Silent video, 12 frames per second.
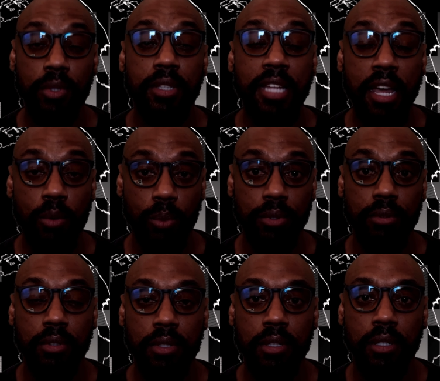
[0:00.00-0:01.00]
That one.
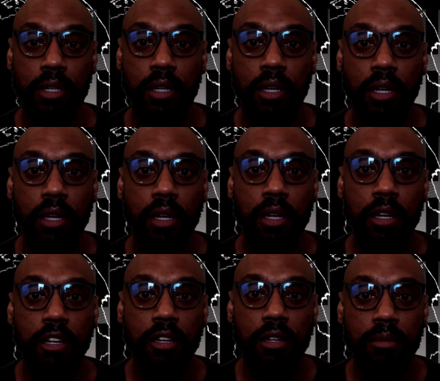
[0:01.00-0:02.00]

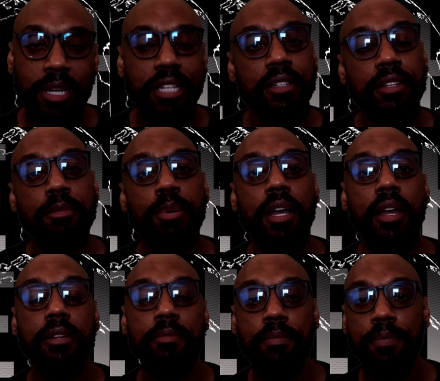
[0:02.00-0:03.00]
Make another pie.